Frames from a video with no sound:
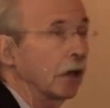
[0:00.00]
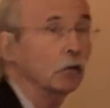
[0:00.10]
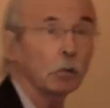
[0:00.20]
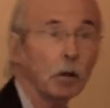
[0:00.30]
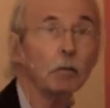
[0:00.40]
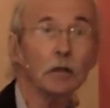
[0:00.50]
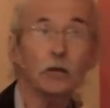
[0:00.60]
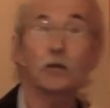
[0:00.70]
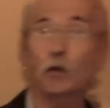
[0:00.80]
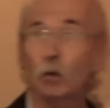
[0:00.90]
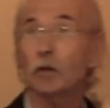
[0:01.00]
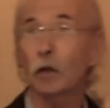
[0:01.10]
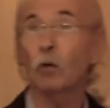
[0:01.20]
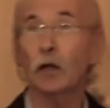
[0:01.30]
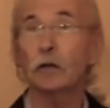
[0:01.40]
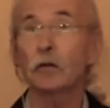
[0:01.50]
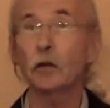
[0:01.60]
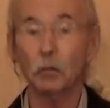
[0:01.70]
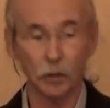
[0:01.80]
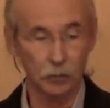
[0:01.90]
And the Republicans knew what they wanted to
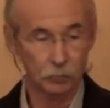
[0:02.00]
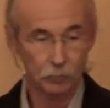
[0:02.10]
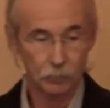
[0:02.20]
do with it.